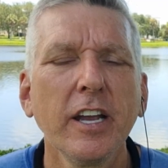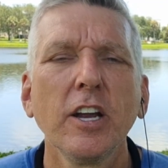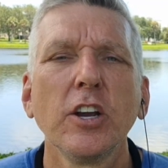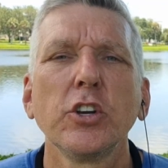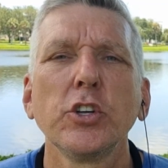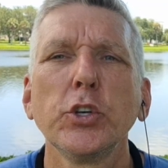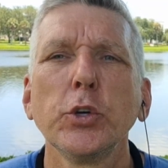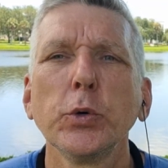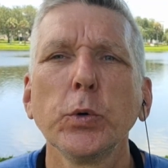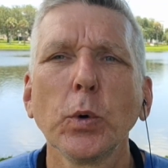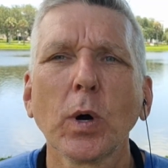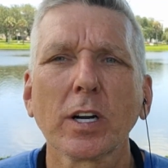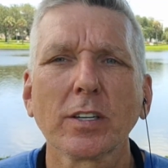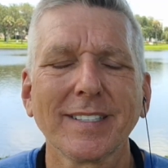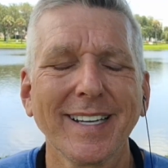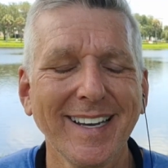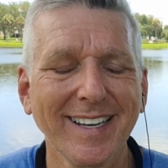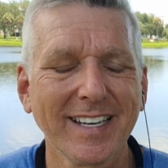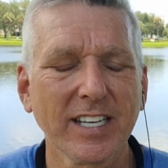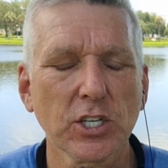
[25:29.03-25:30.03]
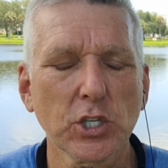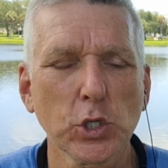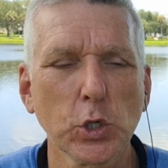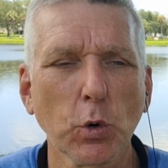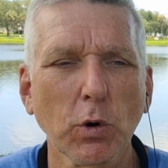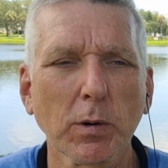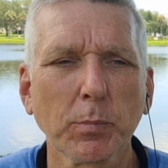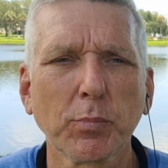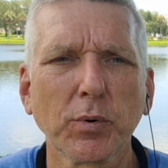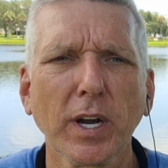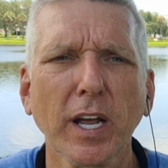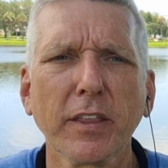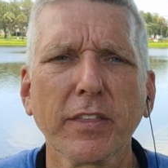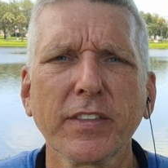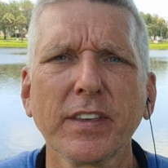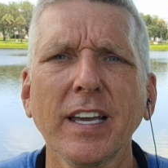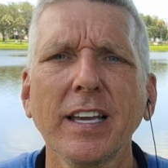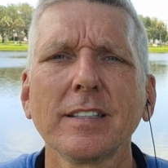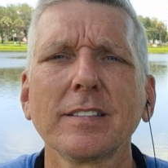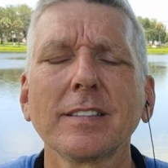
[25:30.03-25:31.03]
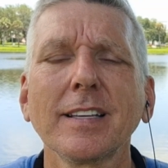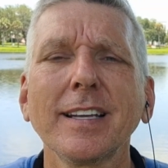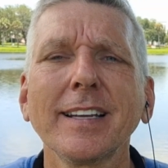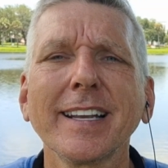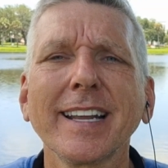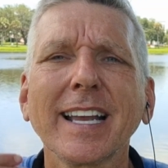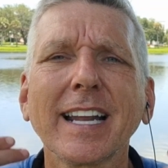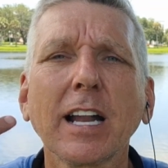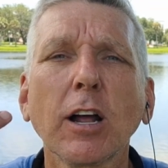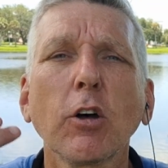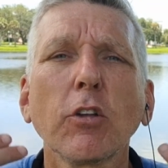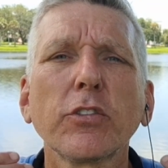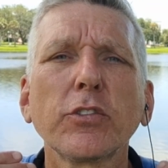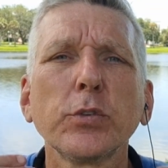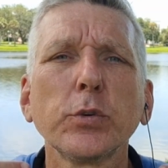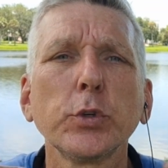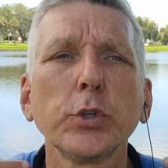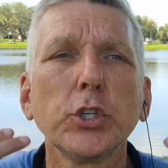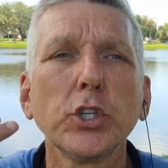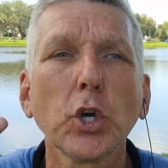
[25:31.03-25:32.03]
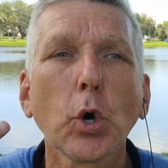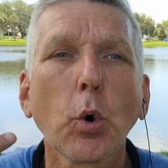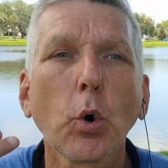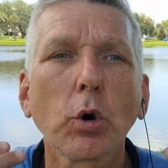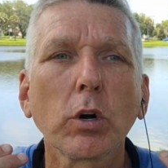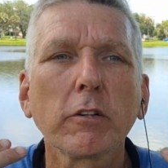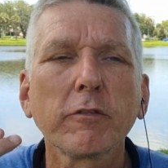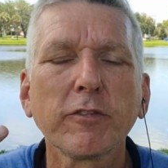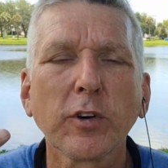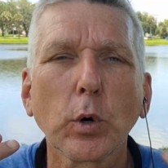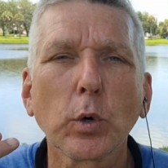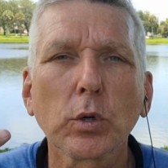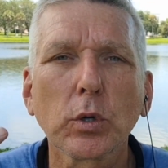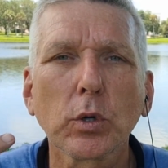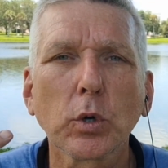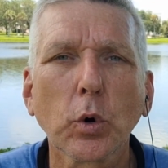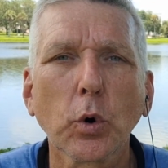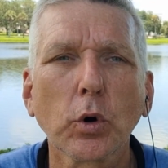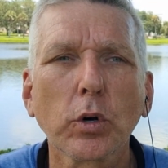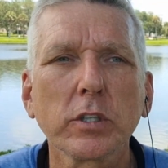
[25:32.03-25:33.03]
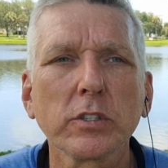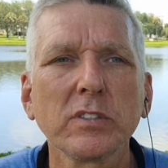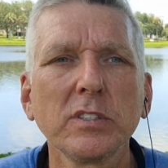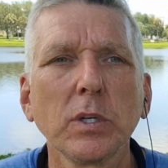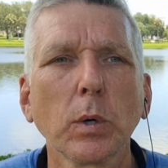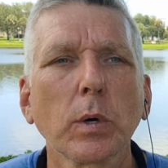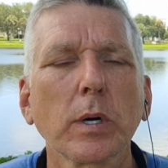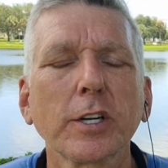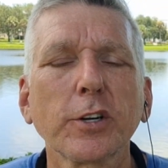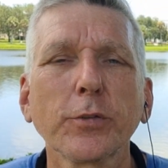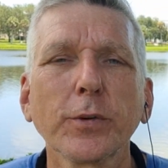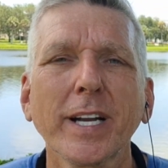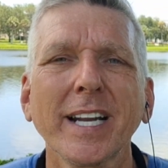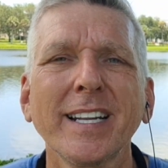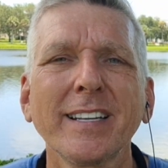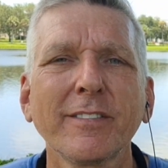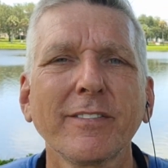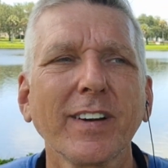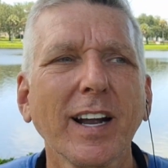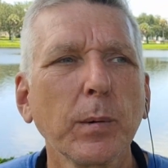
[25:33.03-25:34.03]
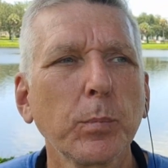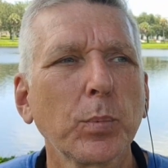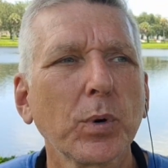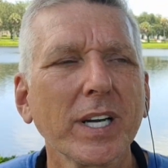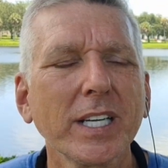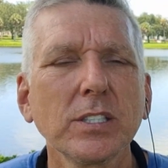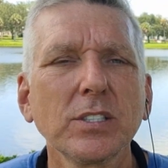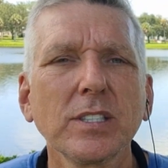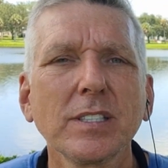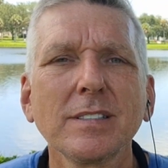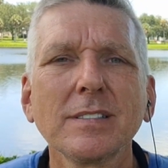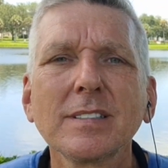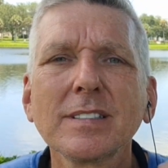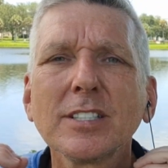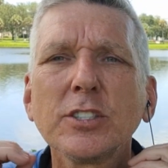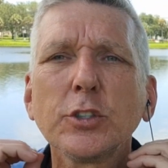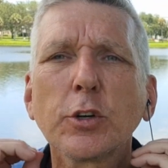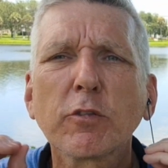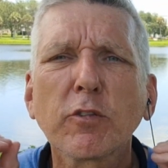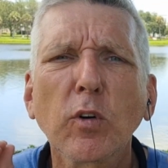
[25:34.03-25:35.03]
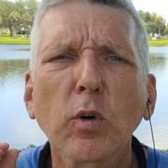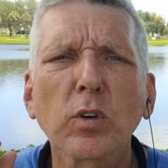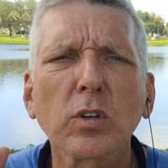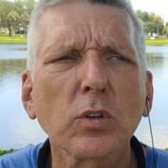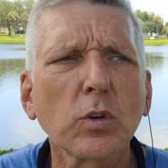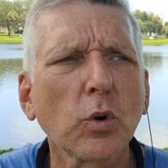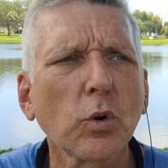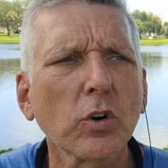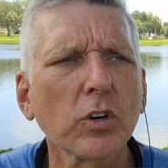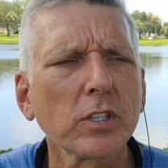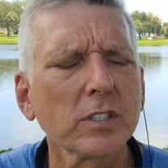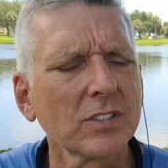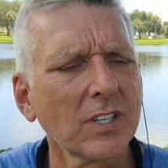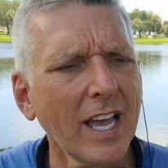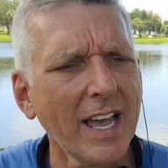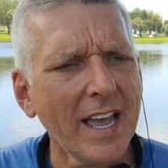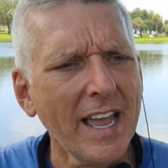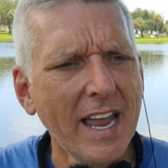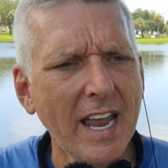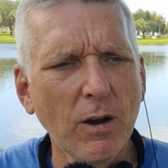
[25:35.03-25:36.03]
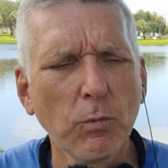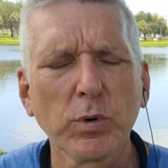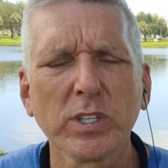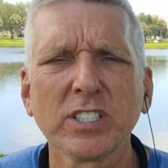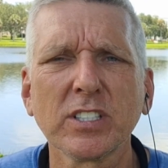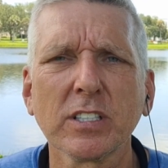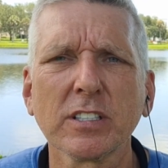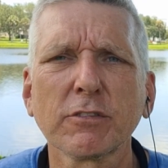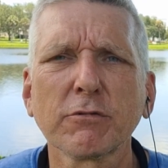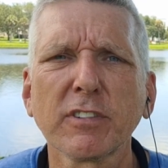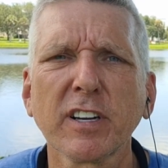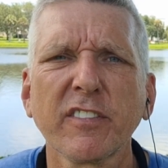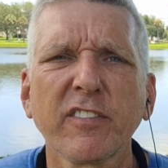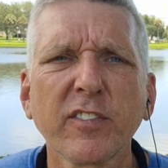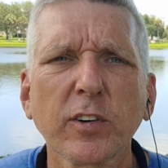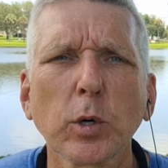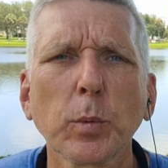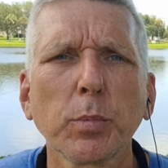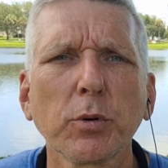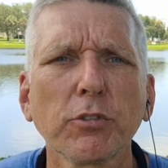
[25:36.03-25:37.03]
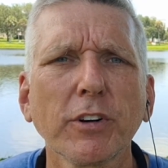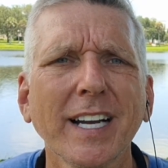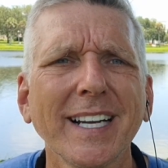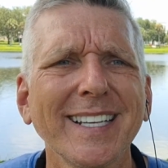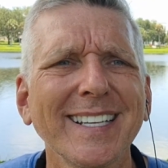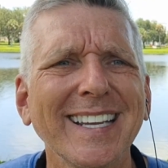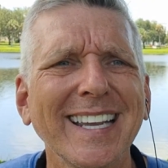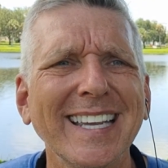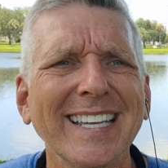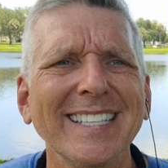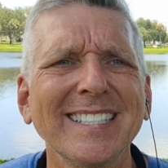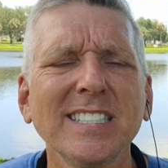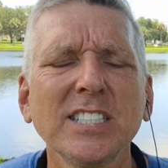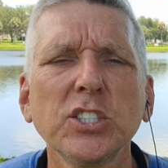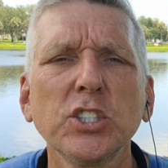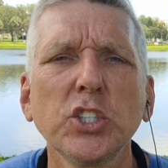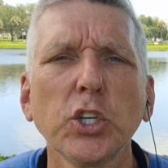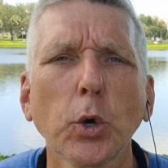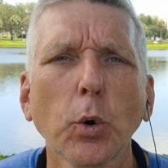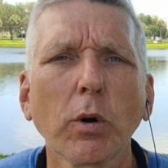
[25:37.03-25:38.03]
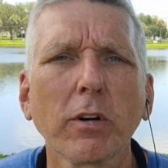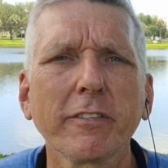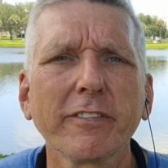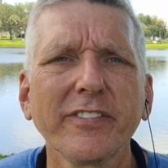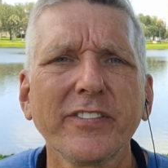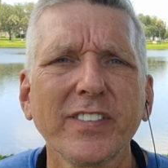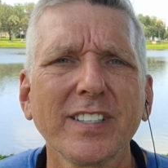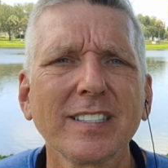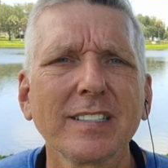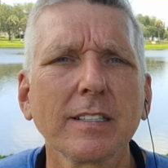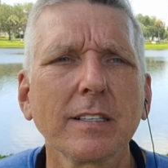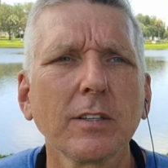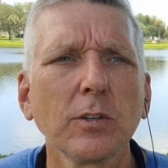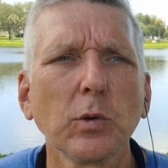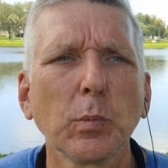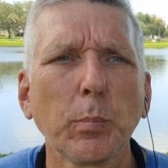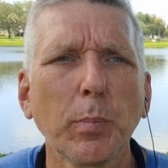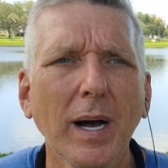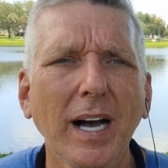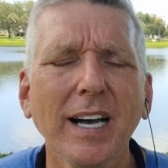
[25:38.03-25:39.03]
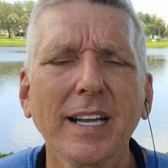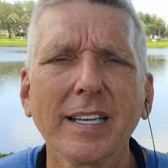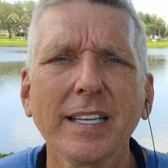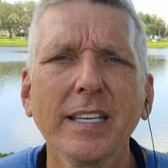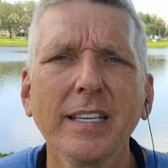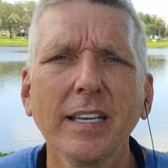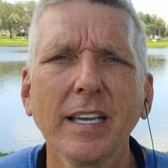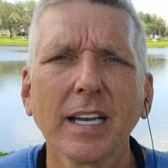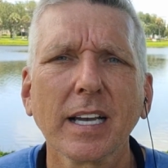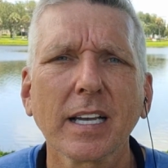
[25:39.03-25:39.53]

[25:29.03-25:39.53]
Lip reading: You are taking your breath, sending it out through your vocal cords. You are creating vibrations in your vocal cords, which is reverberating in your physical body.